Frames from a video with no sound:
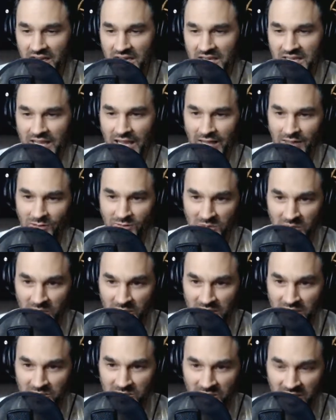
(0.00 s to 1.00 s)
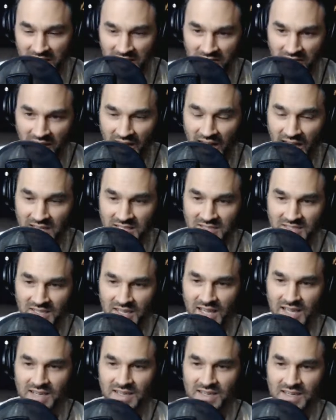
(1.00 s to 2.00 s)
get through it pretty fast,
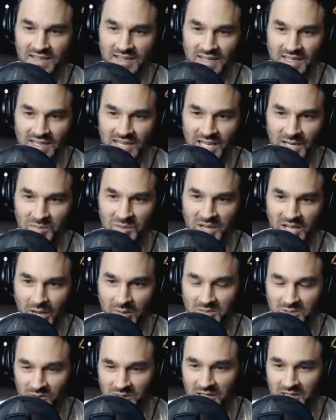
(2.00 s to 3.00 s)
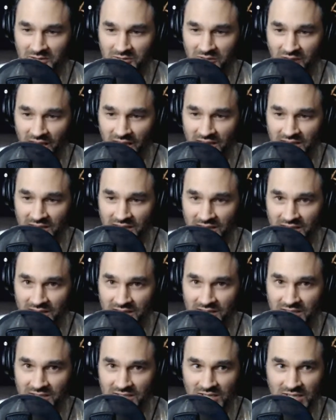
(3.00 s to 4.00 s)
and it becomes really fun
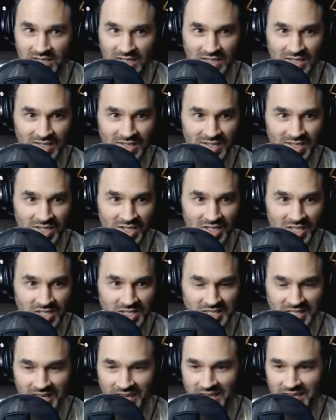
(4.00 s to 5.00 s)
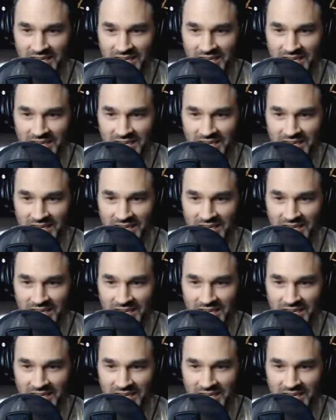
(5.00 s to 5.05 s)
to just like